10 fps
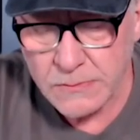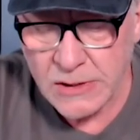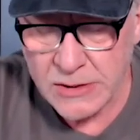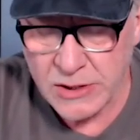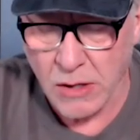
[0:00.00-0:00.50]

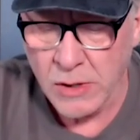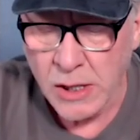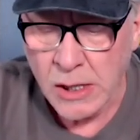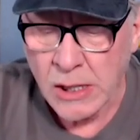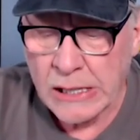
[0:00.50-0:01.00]
So,
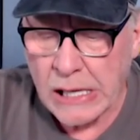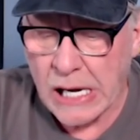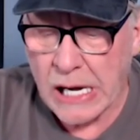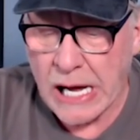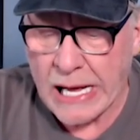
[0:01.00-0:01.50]
uh,
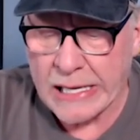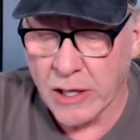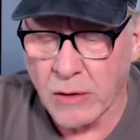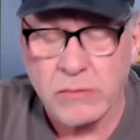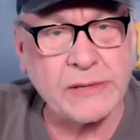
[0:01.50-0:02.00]
I, you
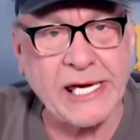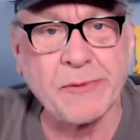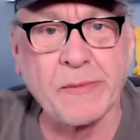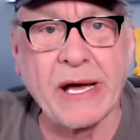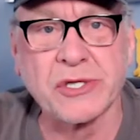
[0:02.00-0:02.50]
know, keep
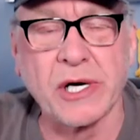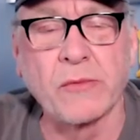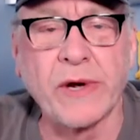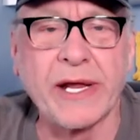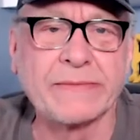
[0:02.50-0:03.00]
your mouth shut
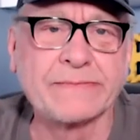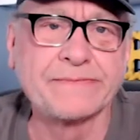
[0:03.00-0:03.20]
and win.